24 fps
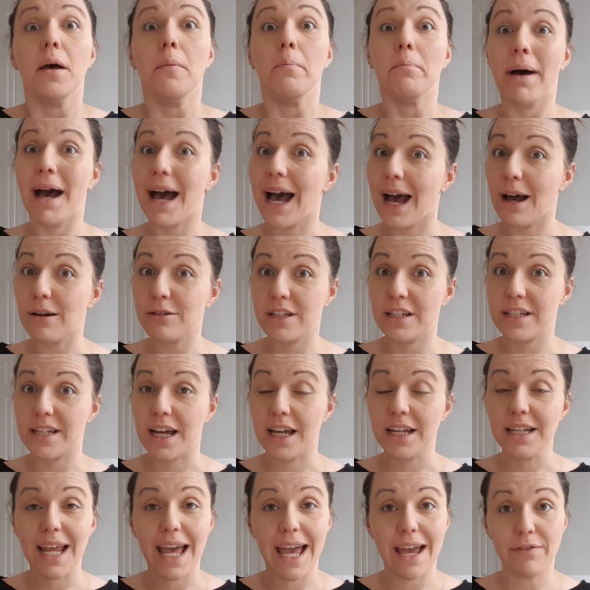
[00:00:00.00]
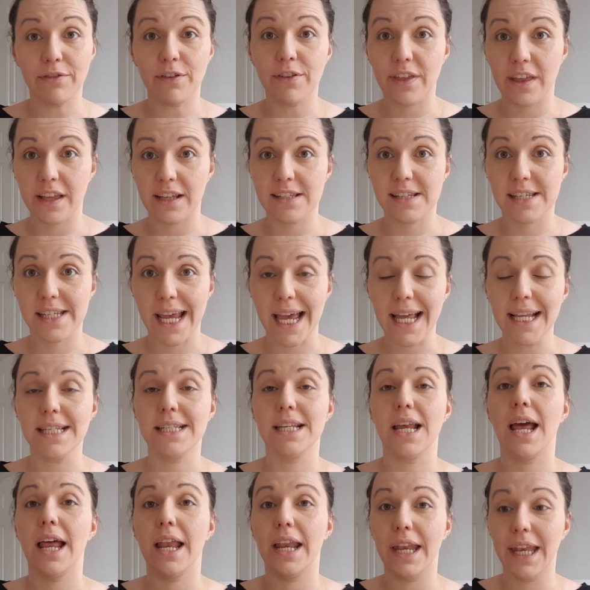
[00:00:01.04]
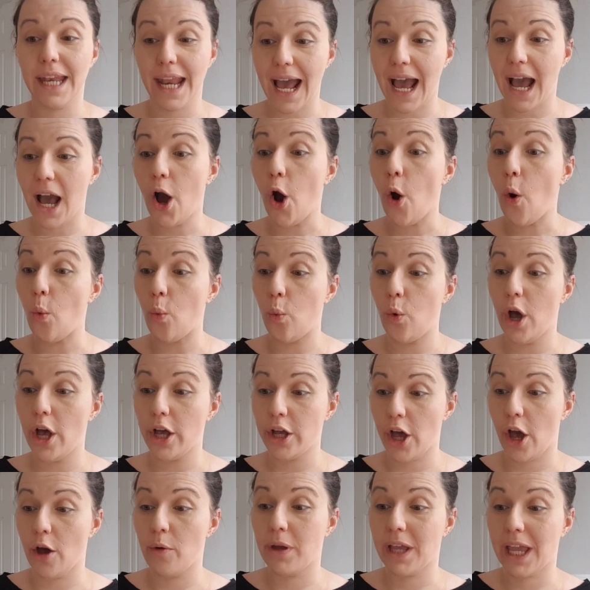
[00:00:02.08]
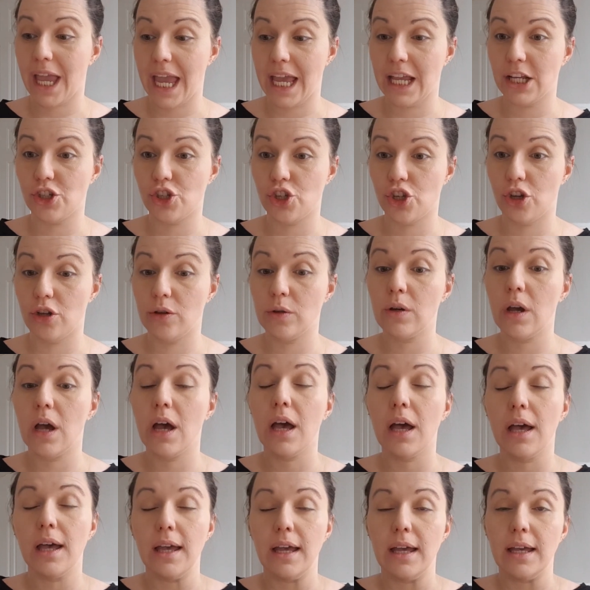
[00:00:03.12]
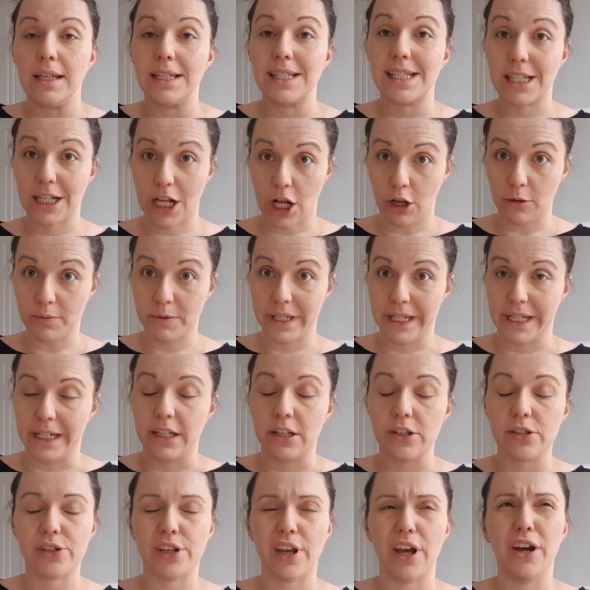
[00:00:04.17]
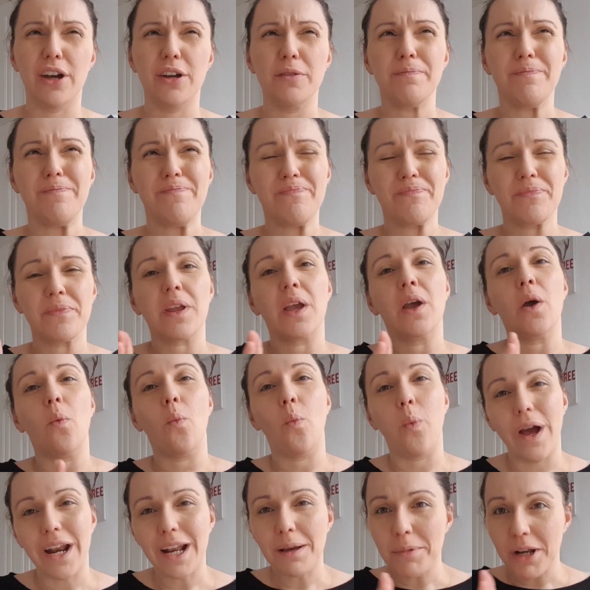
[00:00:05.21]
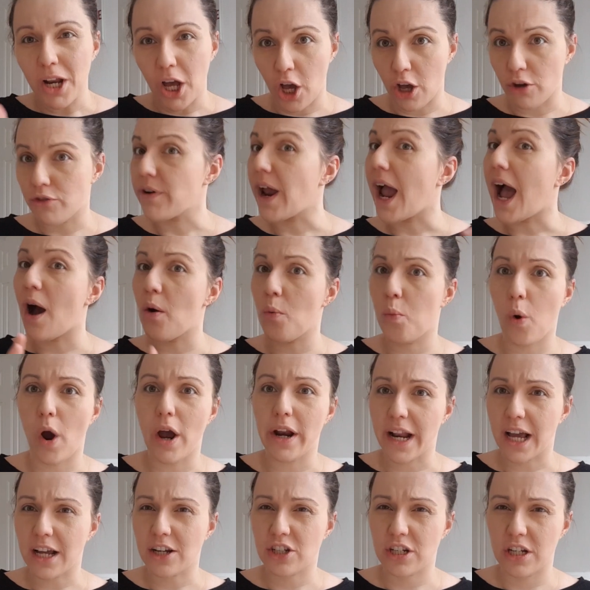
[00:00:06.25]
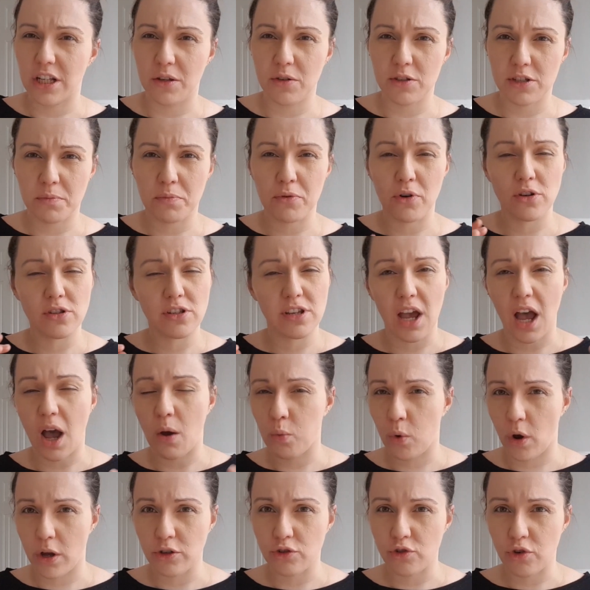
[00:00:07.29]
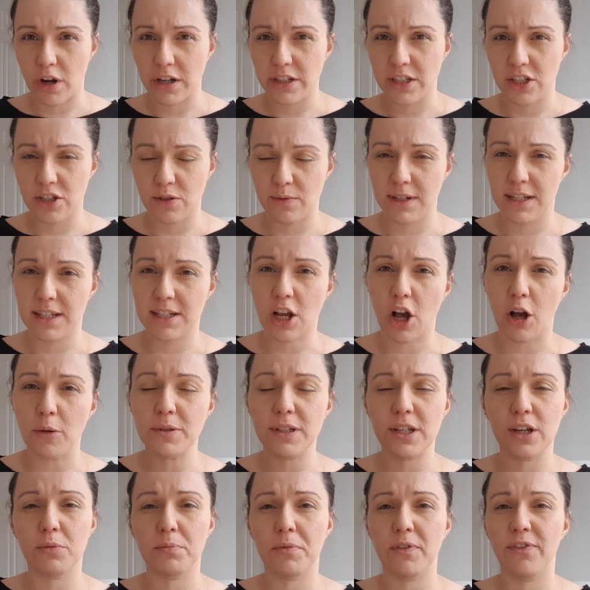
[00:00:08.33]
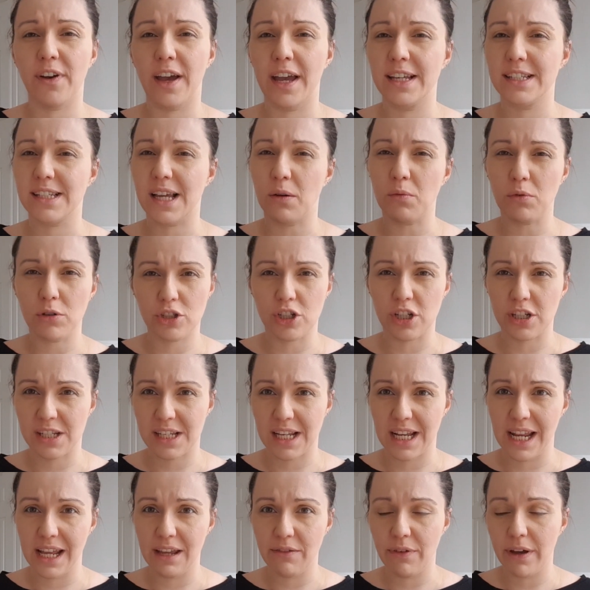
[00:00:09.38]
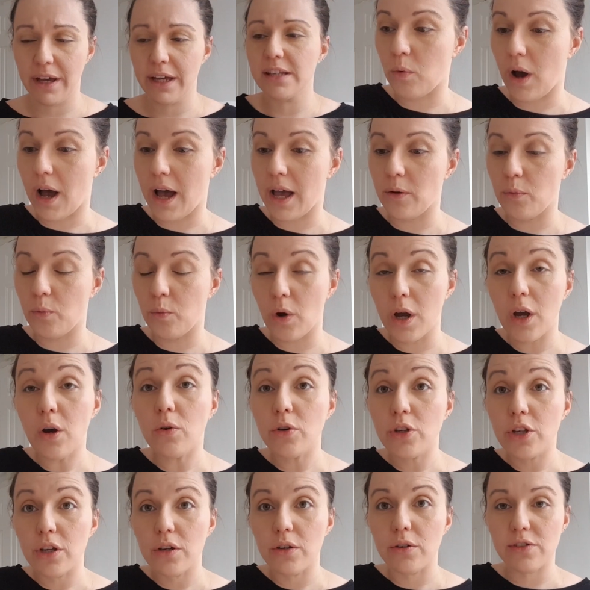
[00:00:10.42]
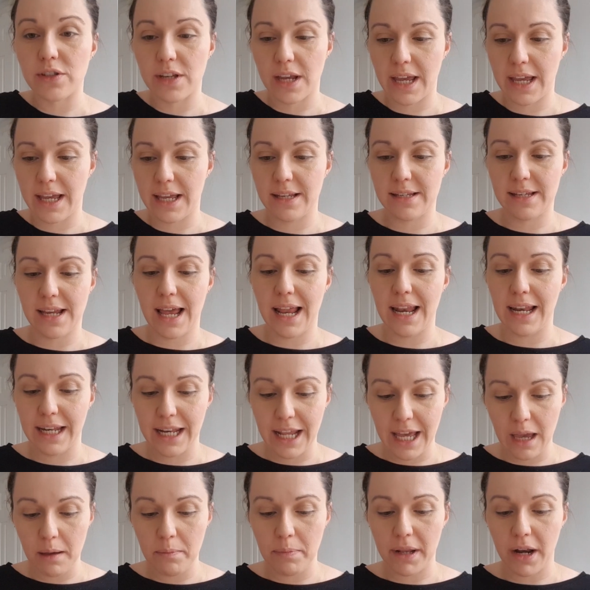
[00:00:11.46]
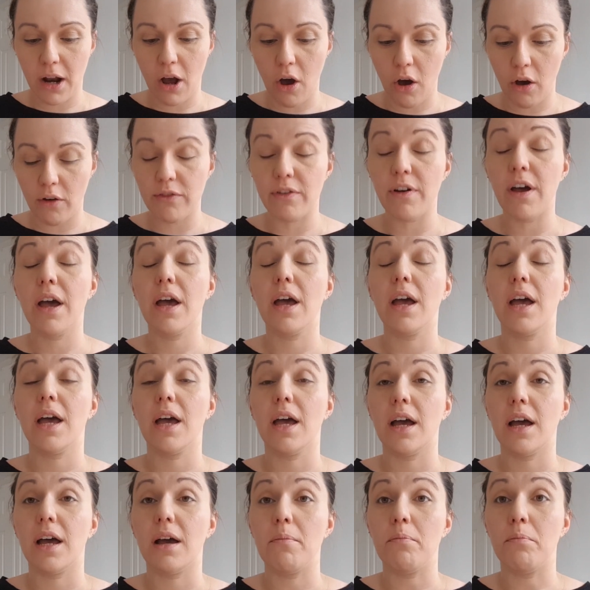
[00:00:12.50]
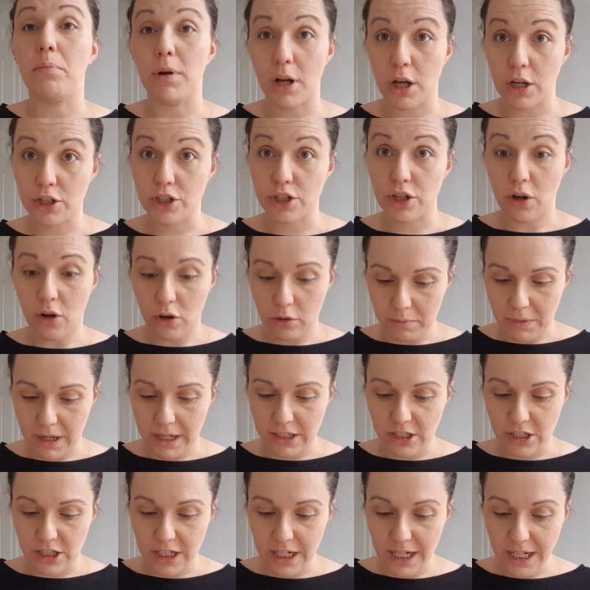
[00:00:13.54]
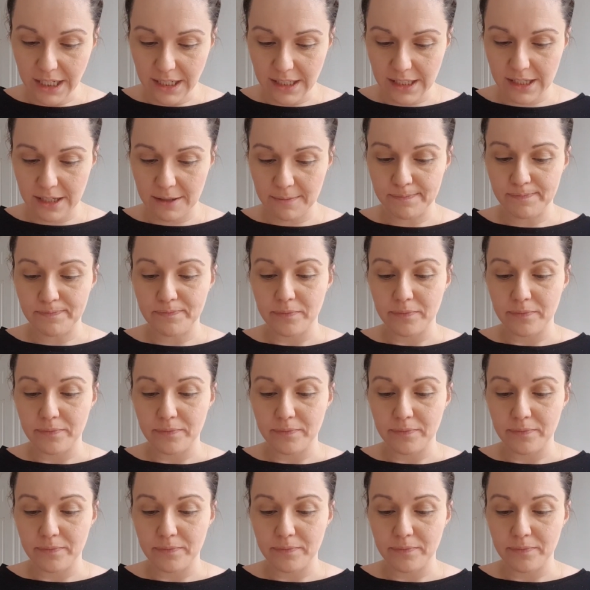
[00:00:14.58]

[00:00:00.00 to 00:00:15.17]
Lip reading: Powder done, everything set. Now we're going into sculpting. So when I'm in a hurry, I won't actually use a bronzer. I won't try to do any sculpting on my face. I will just leave it. What I will use is a little bit of blush on my cheeks.